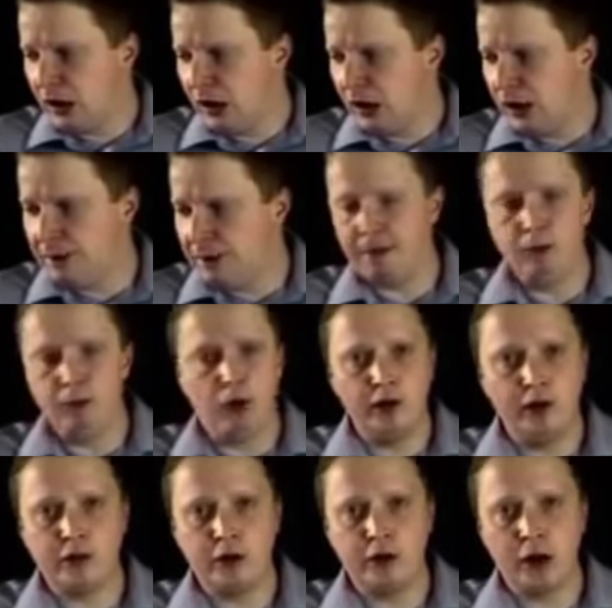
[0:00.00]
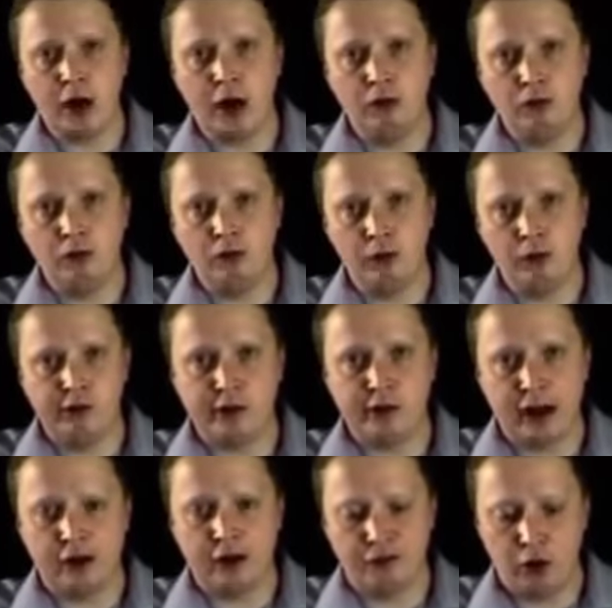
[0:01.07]
White can
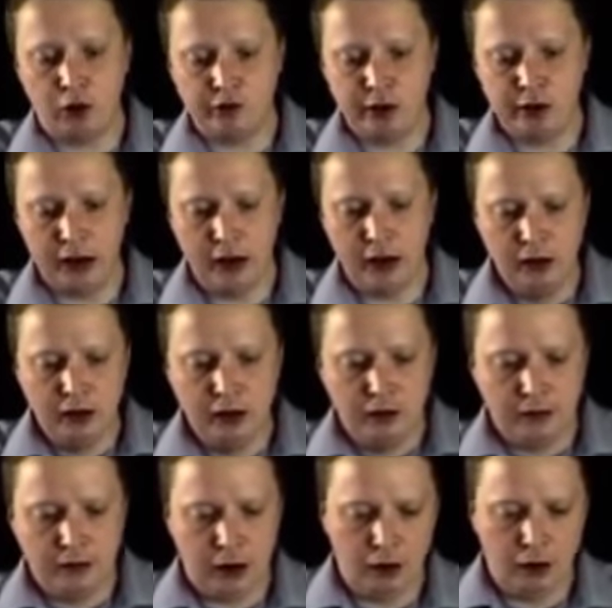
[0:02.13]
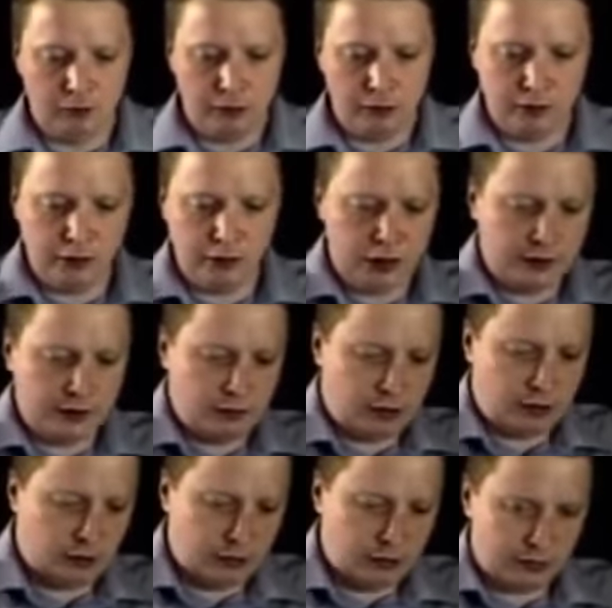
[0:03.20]
re-sacrifice here. Now, it's slightly
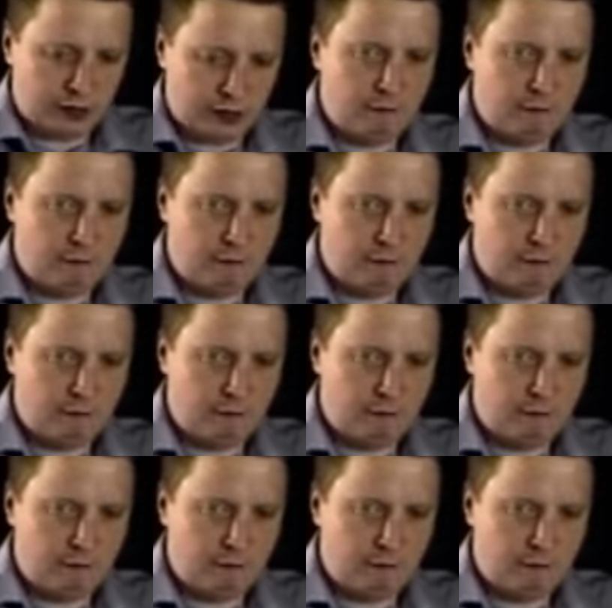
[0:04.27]
different now that this